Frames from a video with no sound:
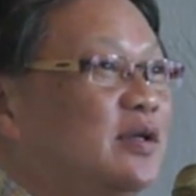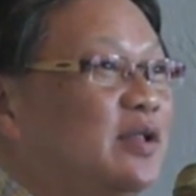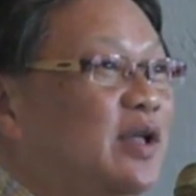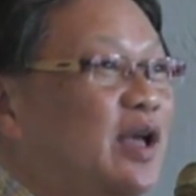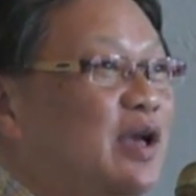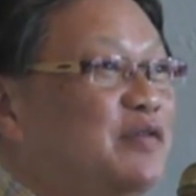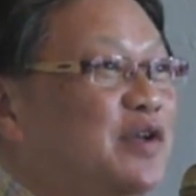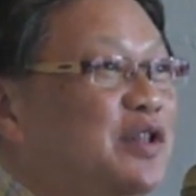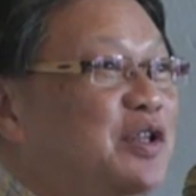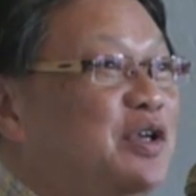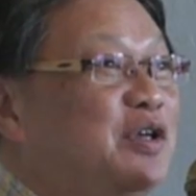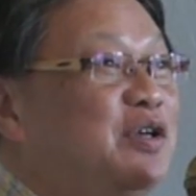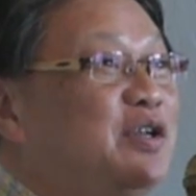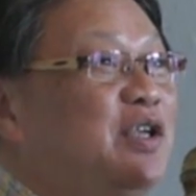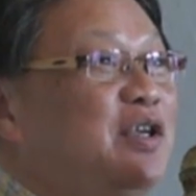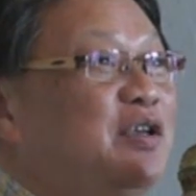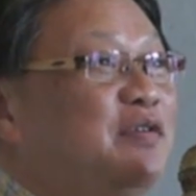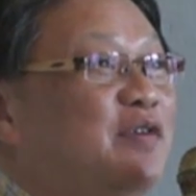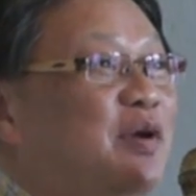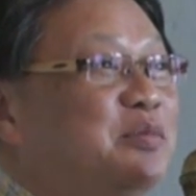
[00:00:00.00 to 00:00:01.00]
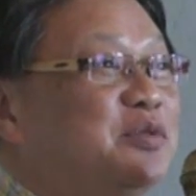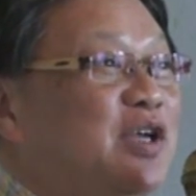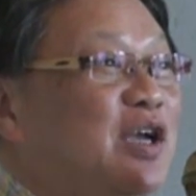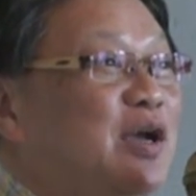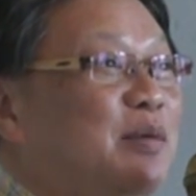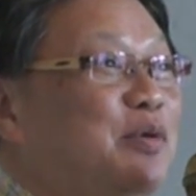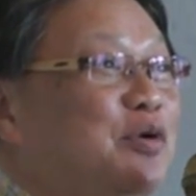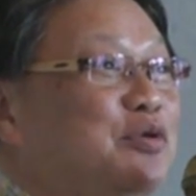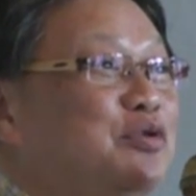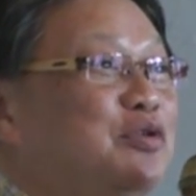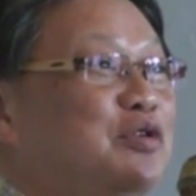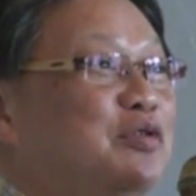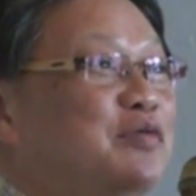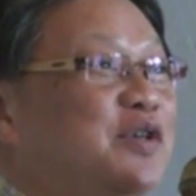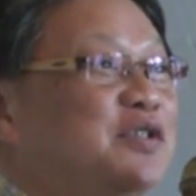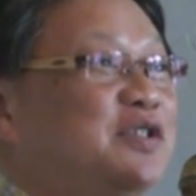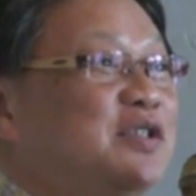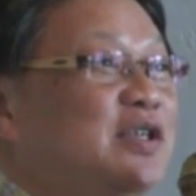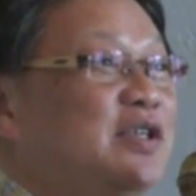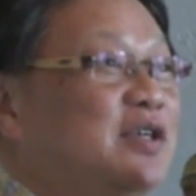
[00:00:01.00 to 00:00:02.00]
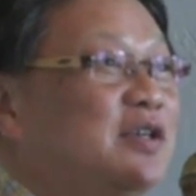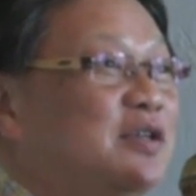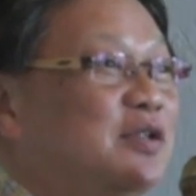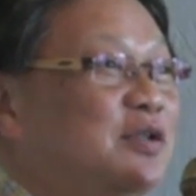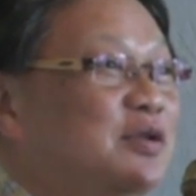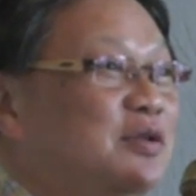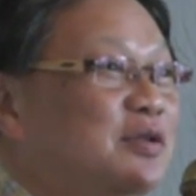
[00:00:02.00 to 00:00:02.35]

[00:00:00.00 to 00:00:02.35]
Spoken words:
They have a degree from Singapore University.